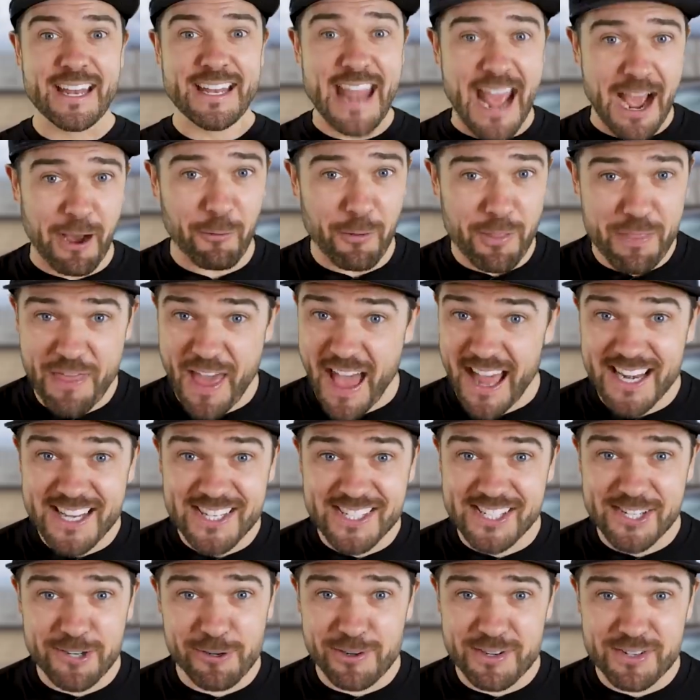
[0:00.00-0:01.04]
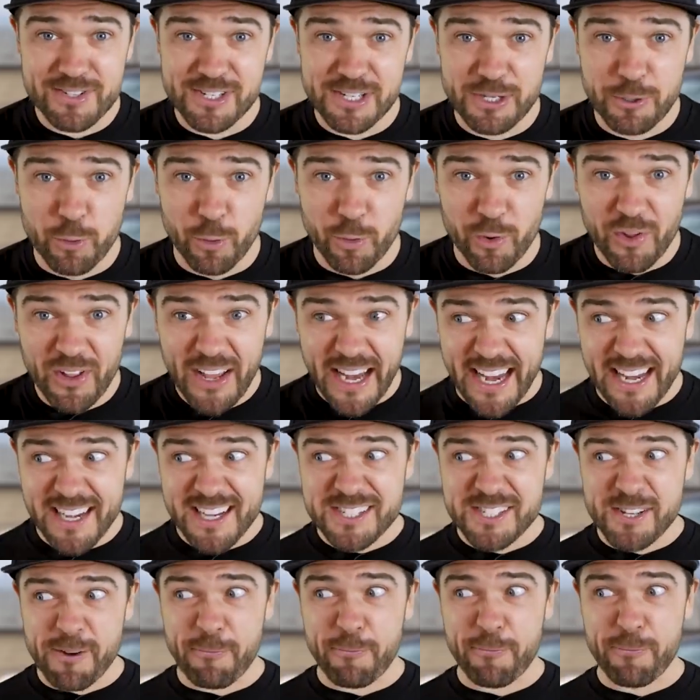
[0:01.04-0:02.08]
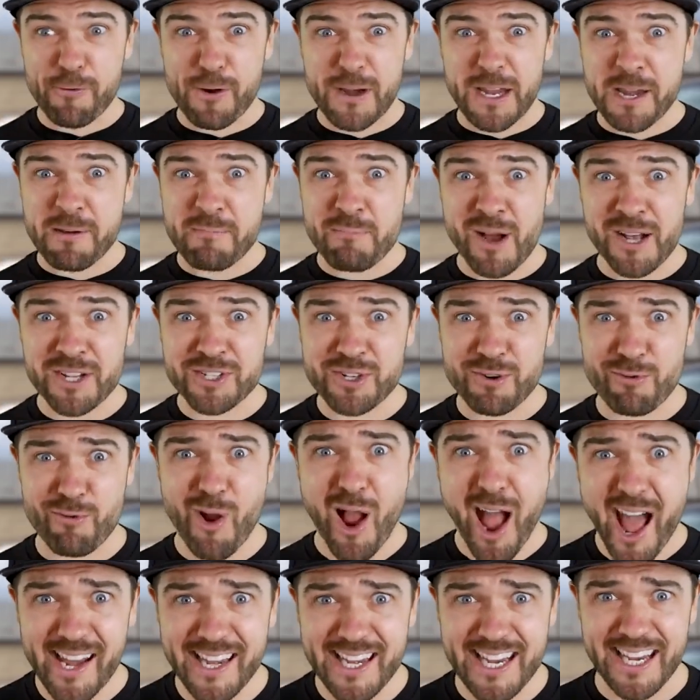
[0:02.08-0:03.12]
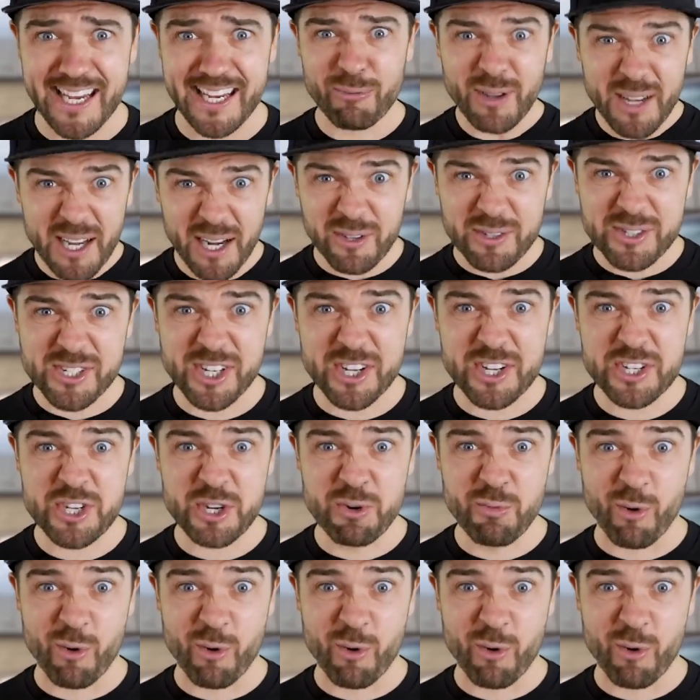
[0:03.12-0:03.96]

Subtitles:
Now, that is seriously cool, and it's a freaking Maserati. What else could you